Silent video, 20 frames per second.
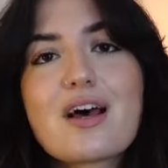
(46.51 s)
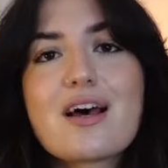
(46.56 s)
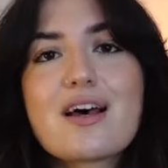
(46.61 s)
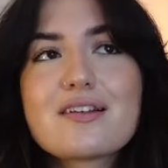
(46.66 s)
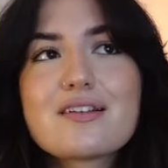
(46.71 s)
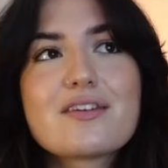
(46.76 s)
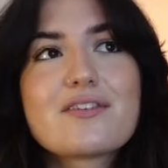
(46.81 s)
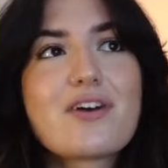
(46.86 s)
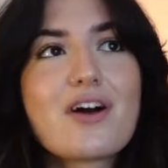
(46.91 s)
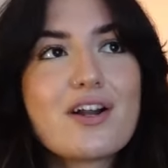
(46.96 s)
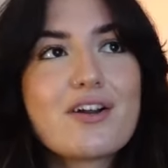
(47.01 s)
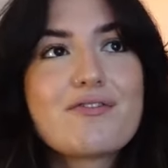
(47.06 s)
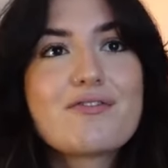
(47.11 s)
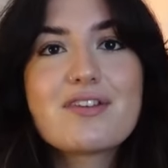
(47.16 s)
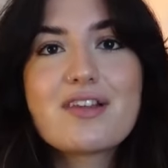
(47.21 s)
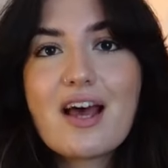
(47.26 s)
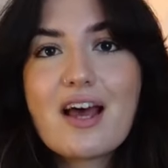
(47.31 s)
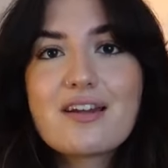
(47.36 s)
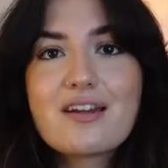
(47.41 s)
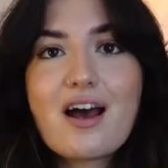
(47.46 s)
as I kind of
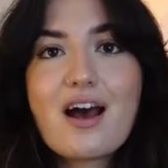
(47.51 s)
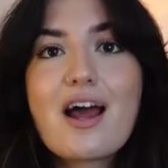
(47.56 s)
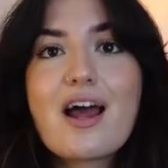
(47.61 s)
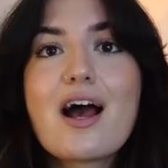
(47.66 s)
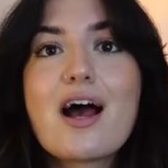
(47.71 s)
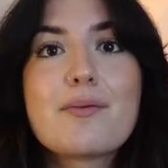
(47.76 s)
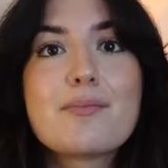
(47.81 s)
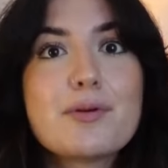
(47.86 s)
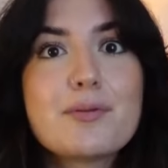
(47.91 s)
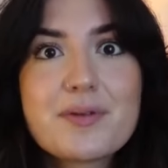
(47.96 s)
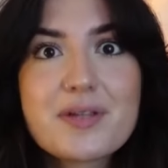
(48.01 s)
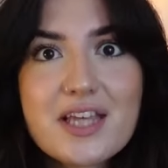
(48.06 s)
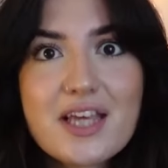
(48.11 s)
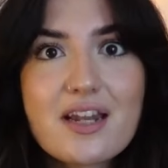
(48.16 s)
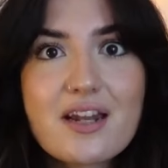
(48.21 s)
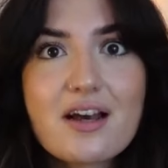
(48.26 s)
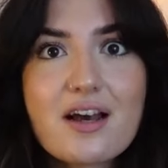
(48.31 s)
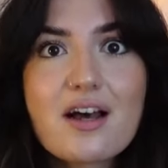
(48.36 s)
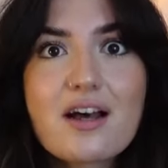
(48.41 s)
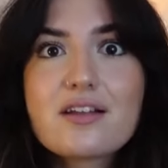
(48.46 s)
said, I am a
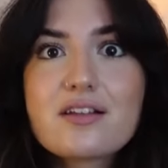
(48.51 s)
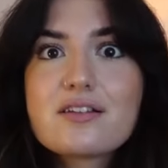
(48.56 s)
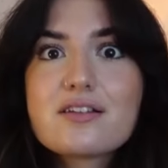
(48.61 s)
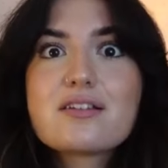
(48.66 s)
beginner.